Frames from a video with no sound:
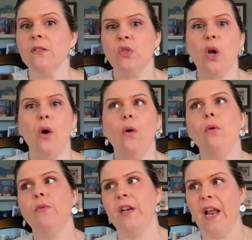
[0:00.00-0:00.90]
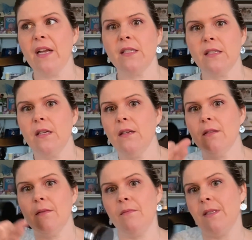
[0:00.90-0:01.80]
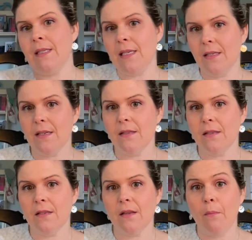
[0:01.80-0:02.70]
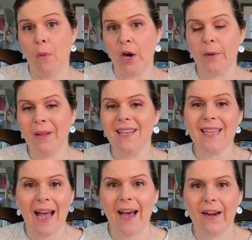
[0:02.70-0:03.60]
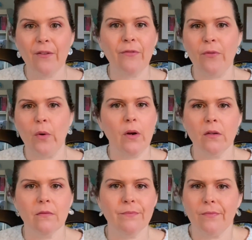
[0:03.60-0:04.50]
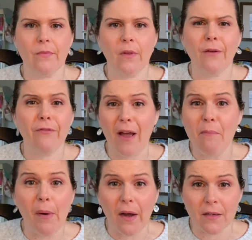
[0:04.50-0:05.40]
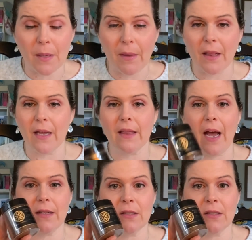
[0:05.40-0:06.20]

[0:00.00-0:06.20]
So the next season's marketplace had it for like $5, something like that.